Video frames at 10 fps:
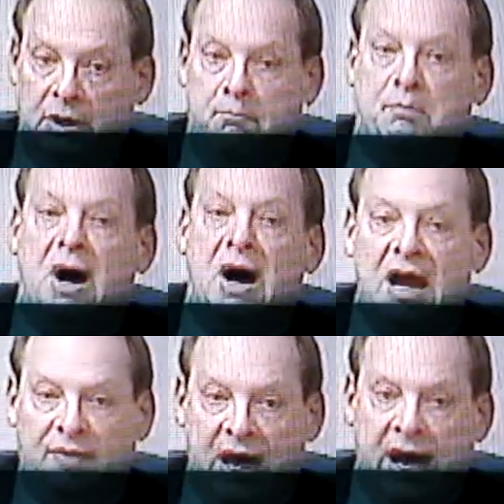and
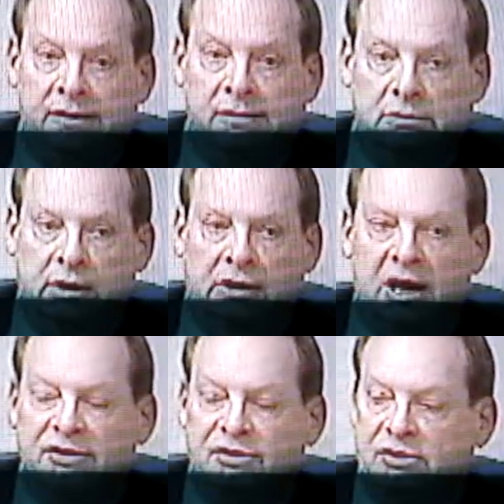buy that
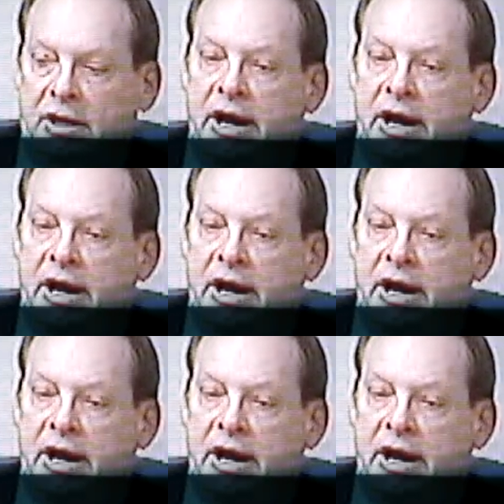unless